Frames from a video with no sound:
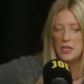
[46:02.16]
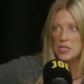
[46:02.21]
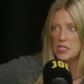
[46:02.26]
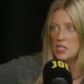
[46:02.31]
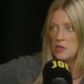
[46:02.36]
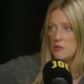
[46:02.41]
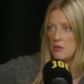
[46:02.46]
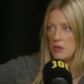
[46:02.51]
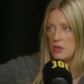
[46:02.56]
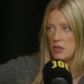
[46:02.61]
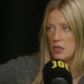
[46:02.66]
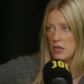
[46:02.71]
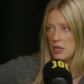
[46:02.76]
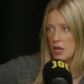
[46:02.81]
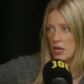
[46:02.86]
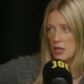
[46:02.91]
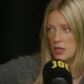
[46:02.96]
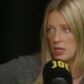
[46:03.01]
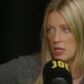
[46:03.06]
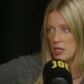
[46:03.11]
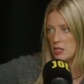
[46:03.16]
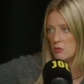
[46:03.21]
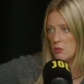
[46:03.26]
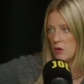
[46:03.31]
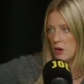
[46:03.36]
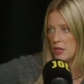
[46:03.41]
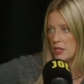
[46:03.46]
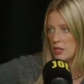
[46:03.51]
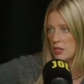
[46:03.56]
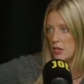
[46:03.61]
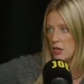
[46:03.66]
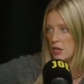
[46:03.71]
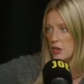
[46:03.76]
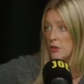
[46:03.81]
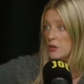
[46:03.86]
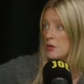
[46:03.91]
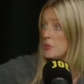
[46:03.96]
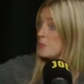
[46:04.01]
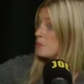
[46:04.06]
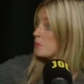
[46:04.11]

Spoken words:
Nick Timothy again. He's writing, you know,